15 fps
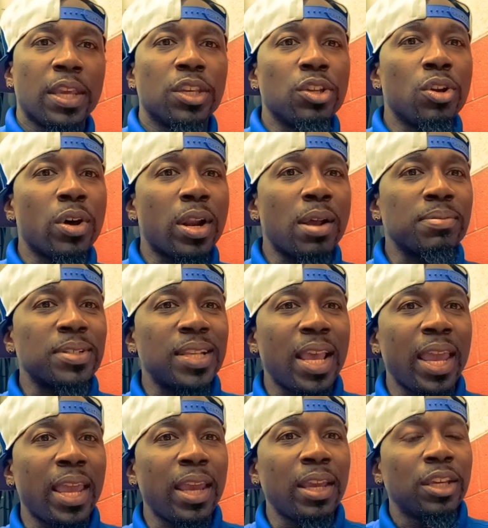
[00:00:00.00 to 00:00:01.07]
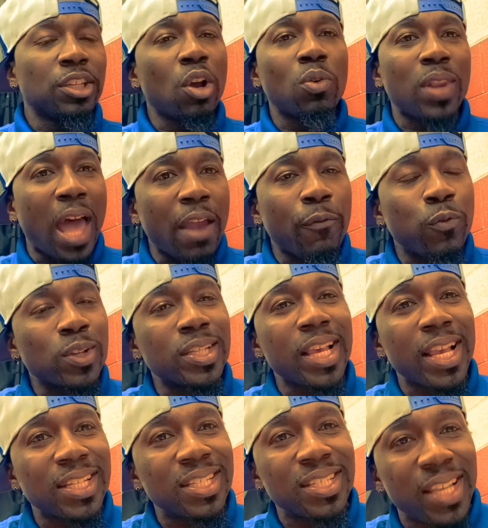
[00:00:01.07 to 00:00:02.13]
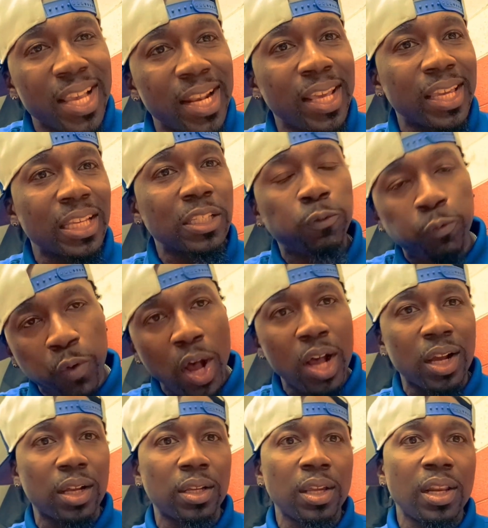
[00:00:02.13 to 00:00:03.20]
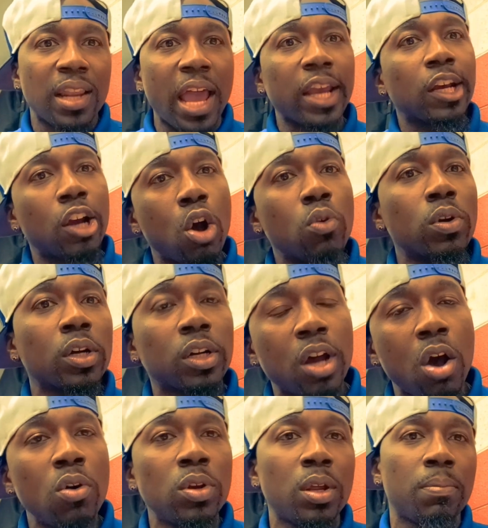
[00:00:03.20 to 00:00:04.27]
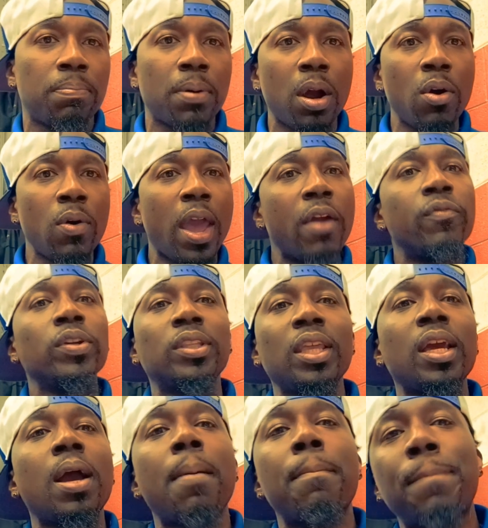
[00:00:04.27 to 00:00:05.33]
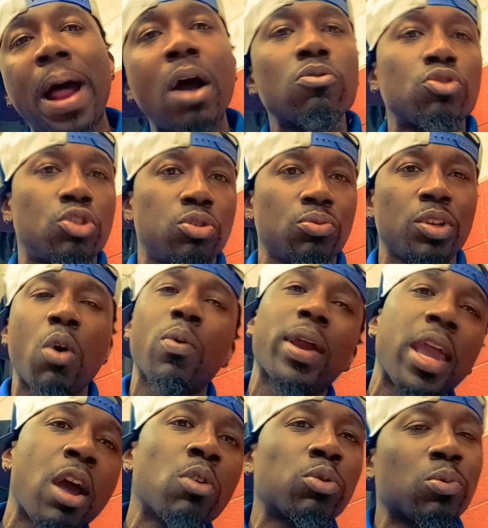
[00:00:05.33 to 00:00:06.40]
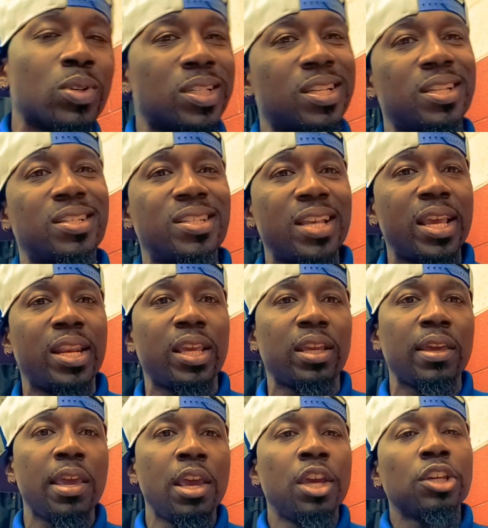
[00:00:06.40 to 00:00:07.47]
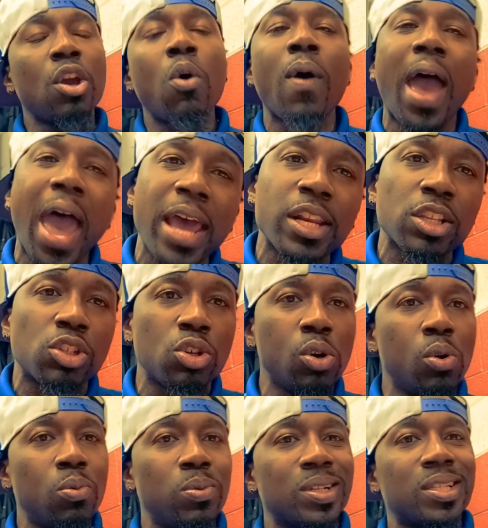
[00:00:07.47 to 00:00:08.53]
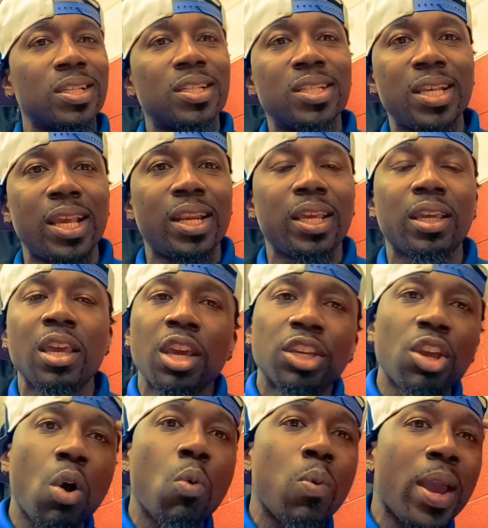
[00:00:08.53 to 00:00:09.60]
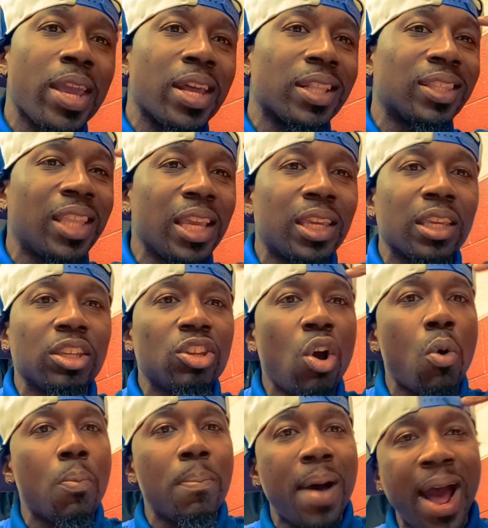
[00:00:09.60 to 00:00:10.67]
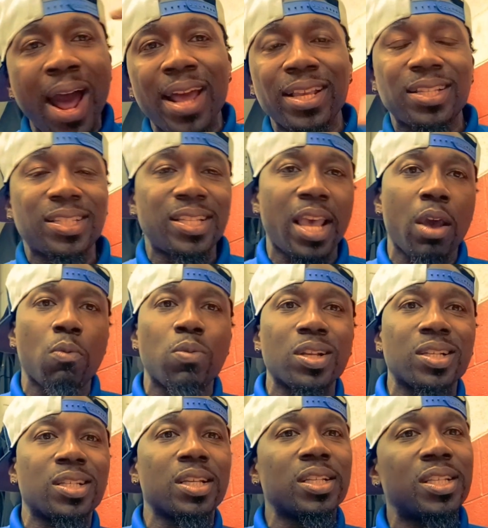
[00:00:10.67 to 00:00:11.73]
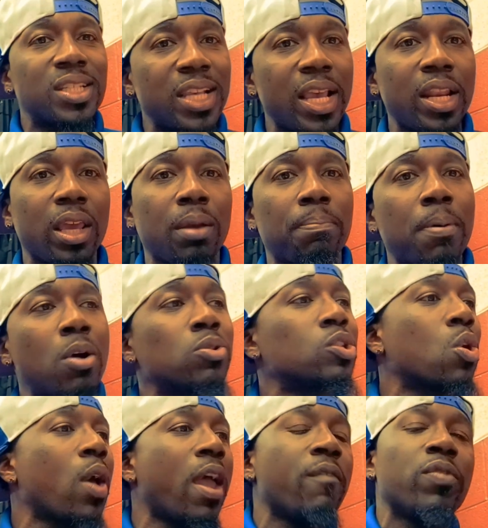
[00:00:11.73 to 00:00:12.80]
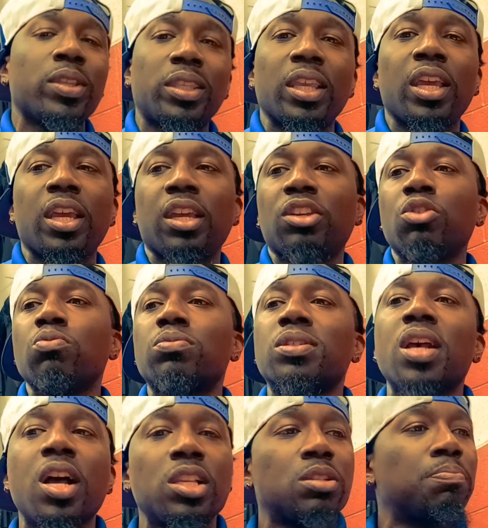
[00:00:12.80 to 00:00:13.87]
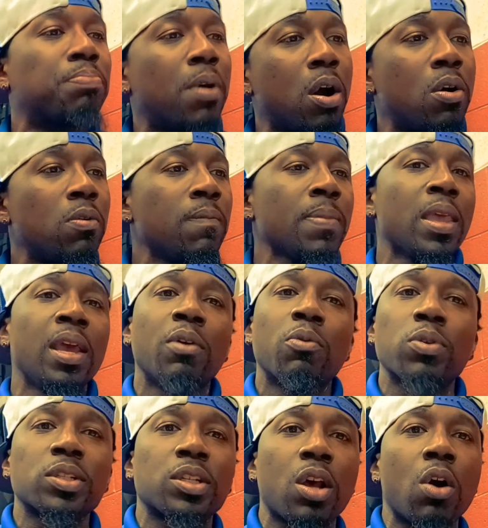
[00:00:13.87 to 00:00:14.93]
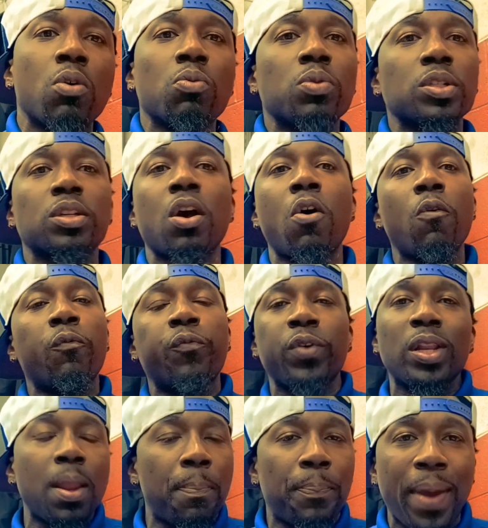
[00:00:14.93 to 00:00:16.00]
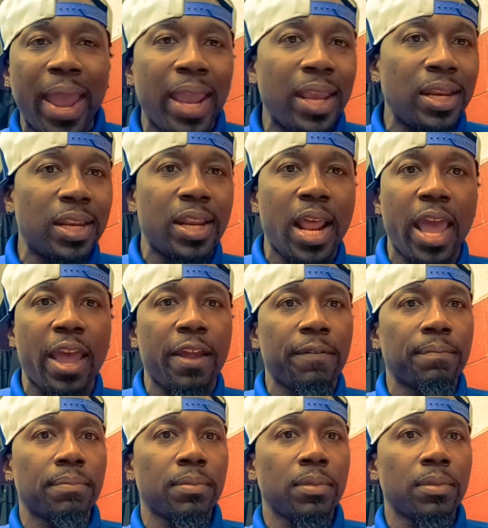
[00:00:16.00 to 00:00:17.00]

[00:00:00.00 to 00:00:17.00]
You know what I'm saying? Your life was acidic as fuck. Like Coca Cola, bro, everything about you. Your health was acidic. Your attitude was acidic. Your way of thinking, your mindset was acidic, bro. So everything you touched, bro, was going was going to feel the pain of that.